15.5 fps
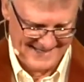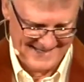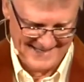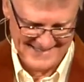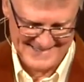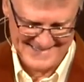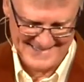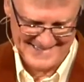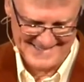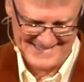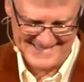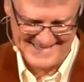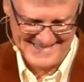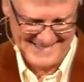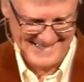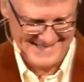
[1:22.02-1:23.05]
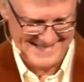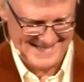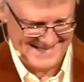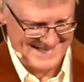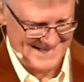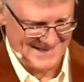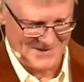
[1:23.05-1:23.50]
he's just,
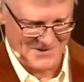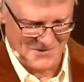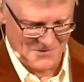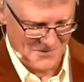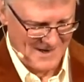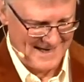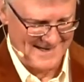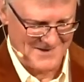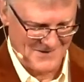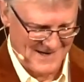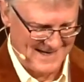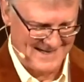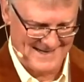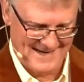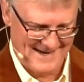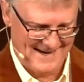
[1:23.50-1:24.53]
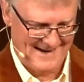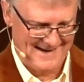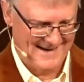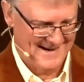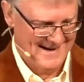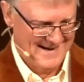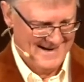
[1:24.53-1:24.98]
just a great, great guy.
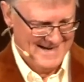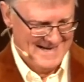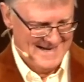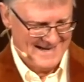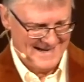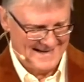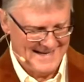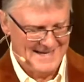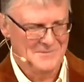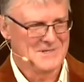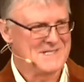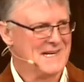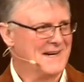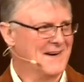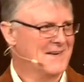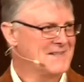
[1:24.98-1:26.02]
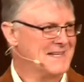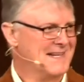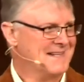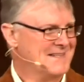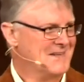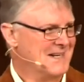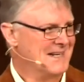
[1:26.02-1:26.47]
And he was here
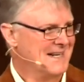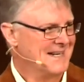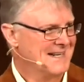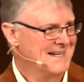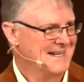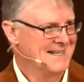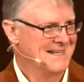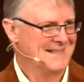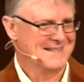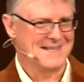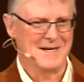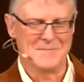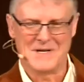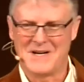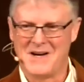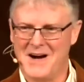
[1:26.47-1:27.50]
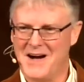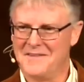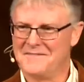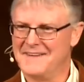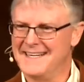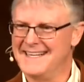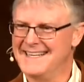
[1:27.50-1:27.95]
sitting, drinking a cup of
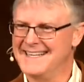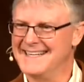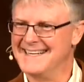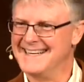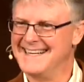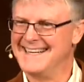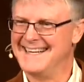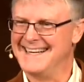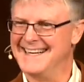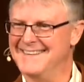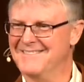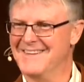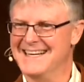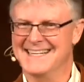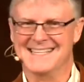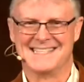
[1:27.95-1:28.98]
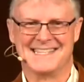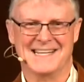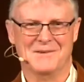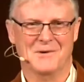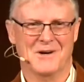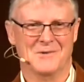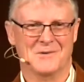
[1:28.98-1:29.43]
coffee and, and waiting to
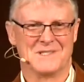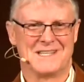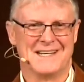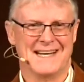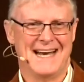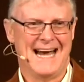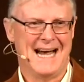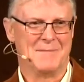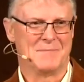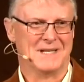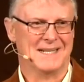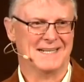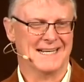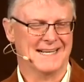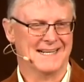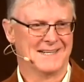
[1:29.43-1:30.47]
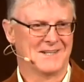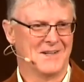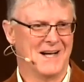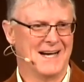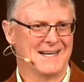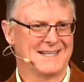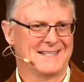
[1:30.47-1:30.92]
see what was going to happen at 8
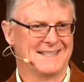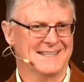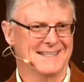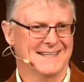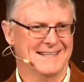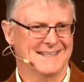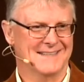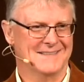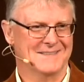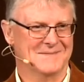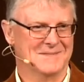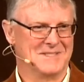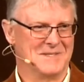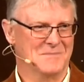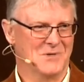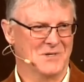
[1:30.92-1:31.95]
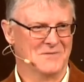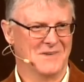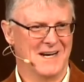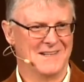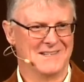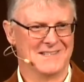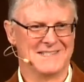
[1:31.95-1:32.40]
o'clock. Uh, some more
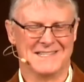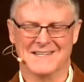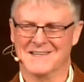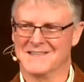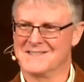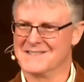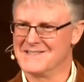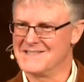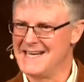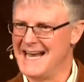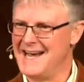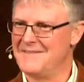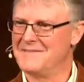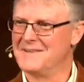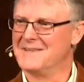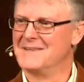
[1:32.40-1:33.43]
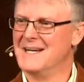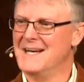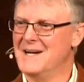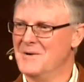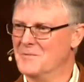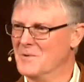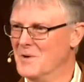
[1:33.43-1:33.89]
volunteers and staff had
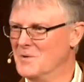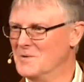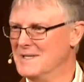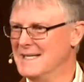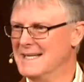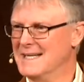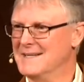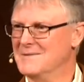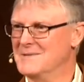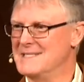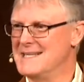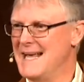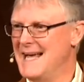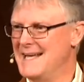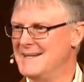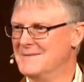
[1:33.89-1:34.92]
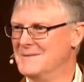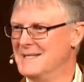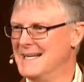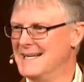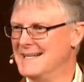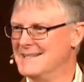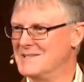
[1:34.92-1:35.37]
rolled in, and we sat and we
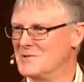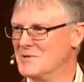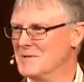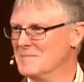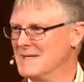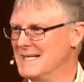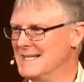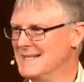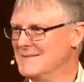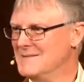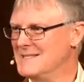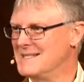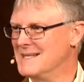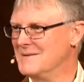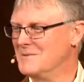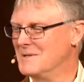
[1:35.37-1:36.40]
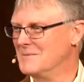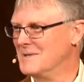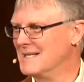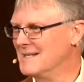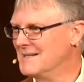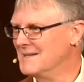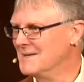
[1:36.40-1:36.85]
had a short meeting. And we said, What are we
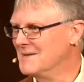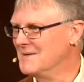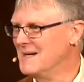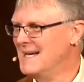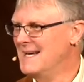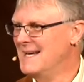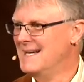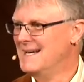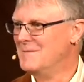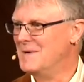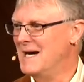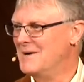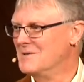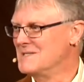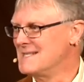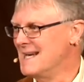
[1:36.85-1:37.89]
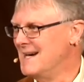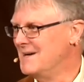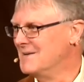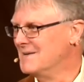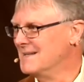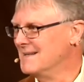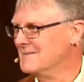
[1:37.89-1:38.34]
going to do? power's
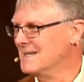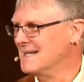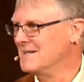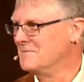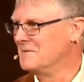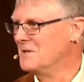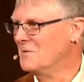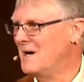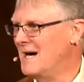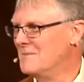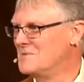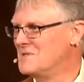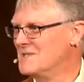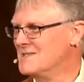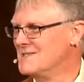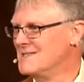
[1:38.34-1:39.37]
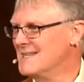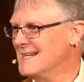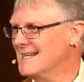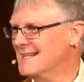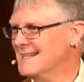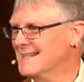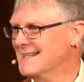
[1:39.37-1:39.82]
out, we got a few options,
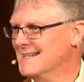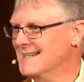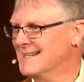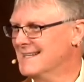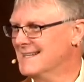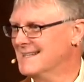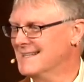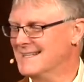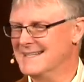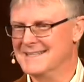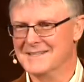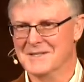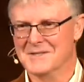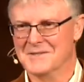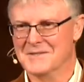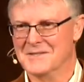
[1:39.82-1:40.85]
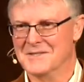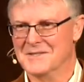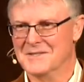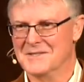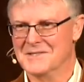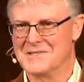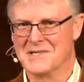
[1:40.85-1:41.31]
and, uh, and the,
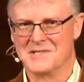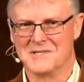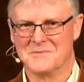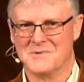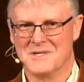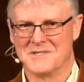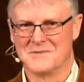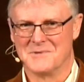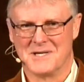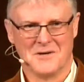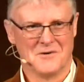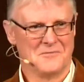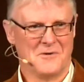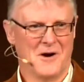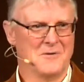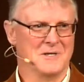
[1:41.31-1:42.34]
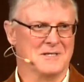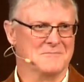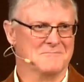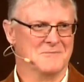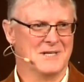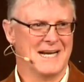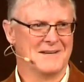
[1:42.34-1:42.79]
the decision was we go forward.
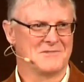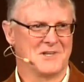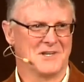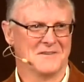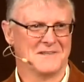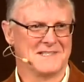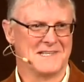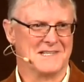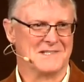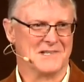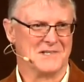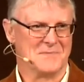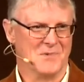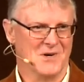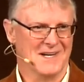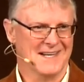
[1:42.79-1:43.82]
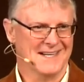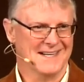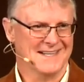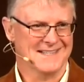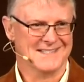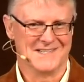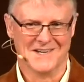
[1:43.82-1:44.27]
We have services this morning,
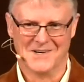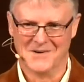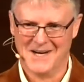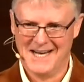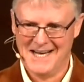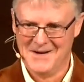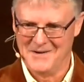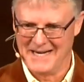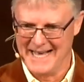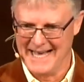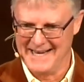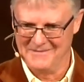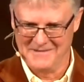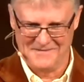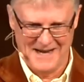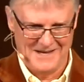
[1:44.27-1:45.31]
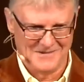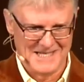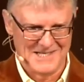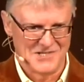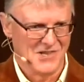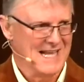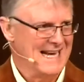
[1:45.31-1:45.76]
and so we got we found
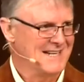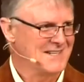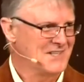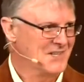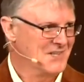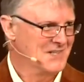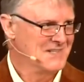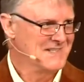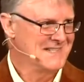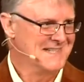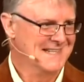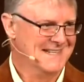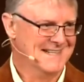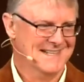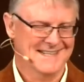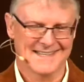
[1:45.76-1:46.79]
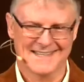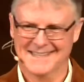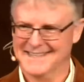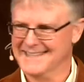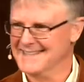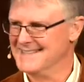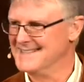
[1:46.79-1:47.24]
these lanterns and, uh,
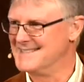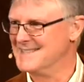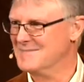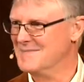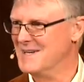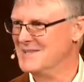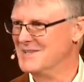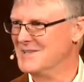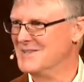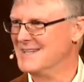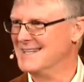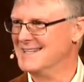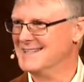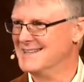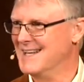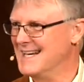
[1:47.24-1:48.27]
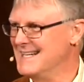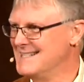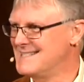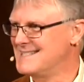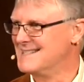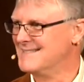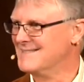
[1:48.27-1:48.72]
and some other uh,
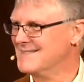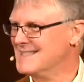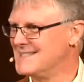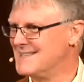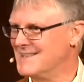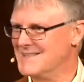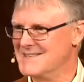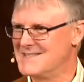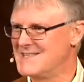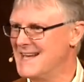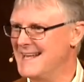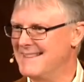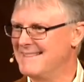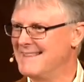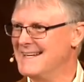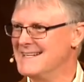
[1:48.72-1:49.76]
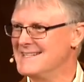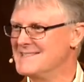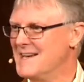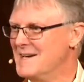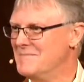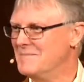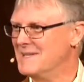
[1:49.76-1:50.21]
lights, and we started setting things
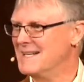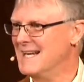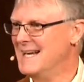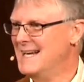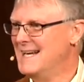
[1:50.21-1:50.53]
up, and